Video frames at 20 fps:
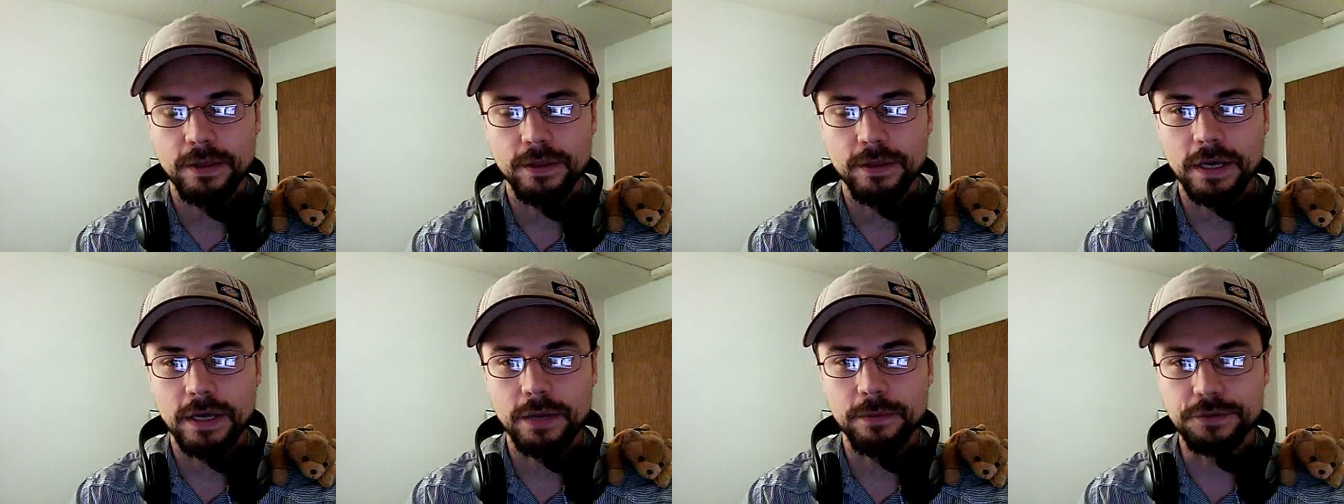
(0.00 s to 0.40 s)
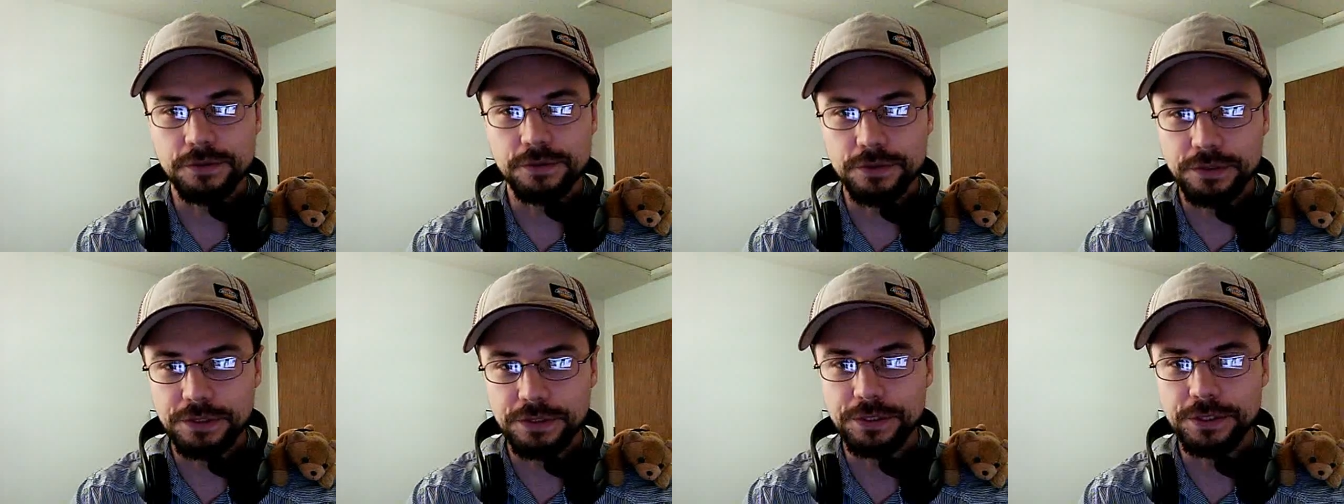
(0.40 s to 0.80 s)
That was
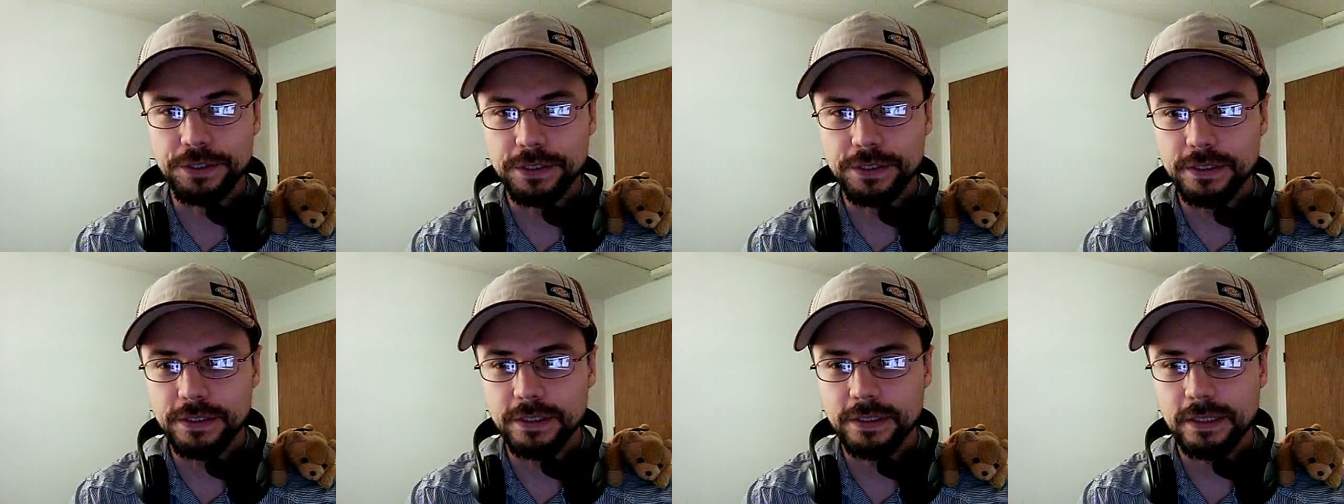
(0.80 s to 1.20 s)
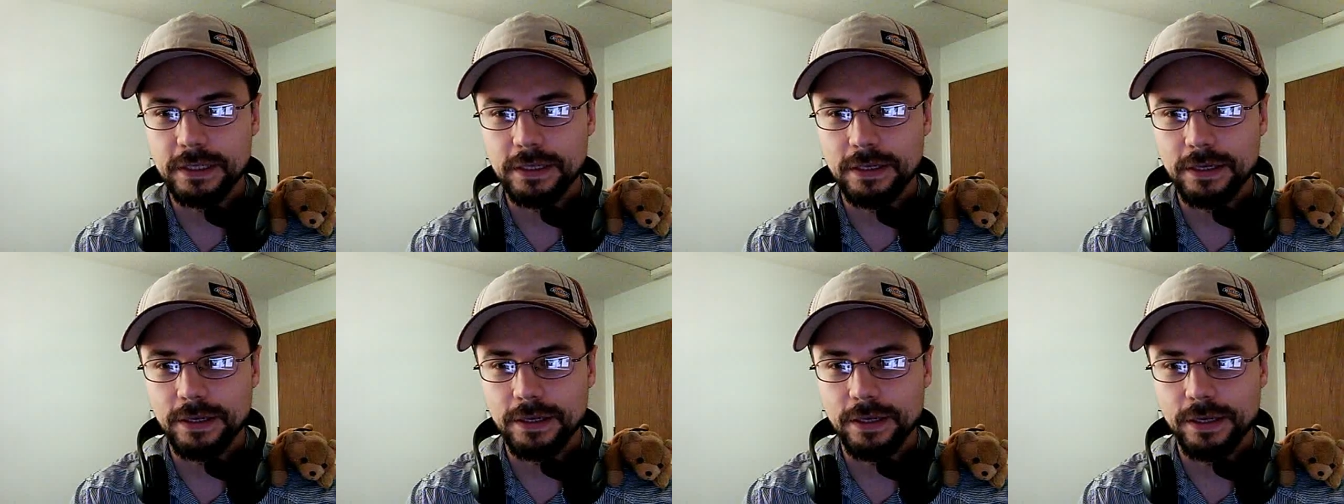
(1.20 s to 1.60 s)
really good.
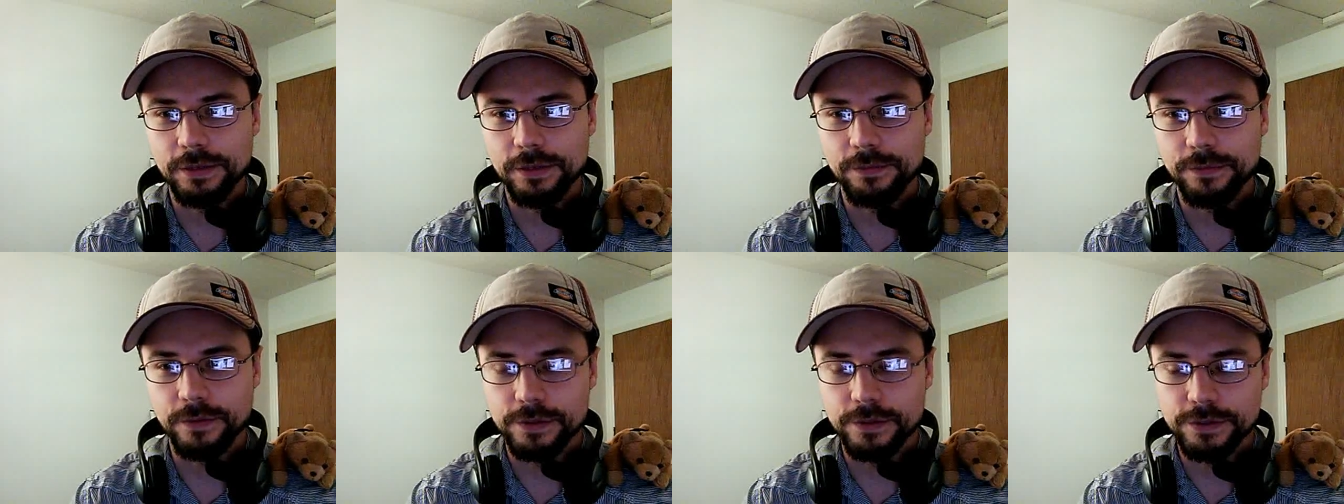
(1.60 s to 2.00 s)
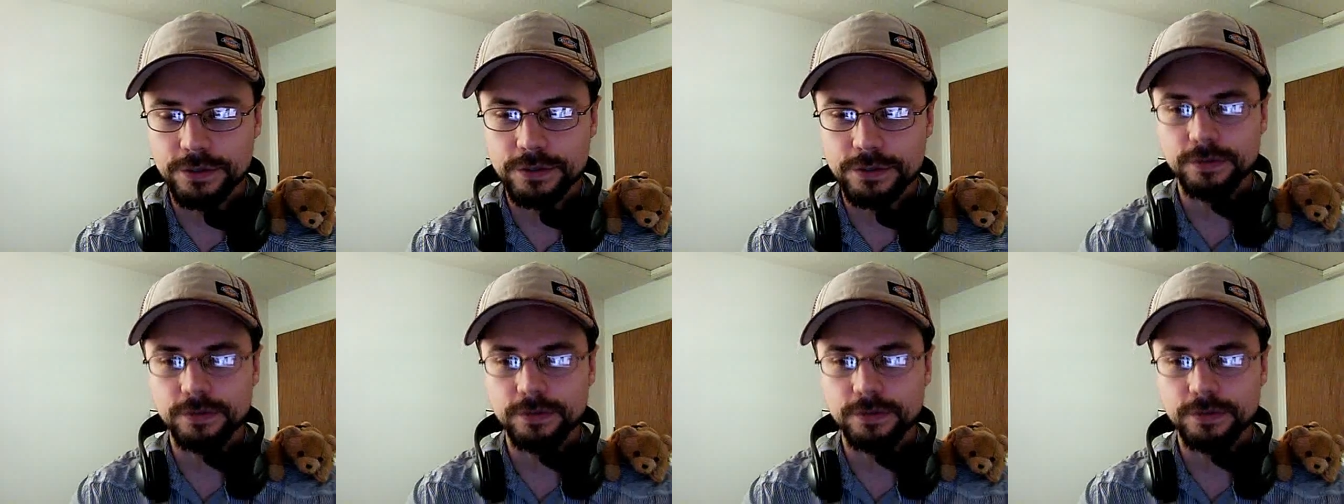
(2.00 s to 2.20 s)
Uh, at first,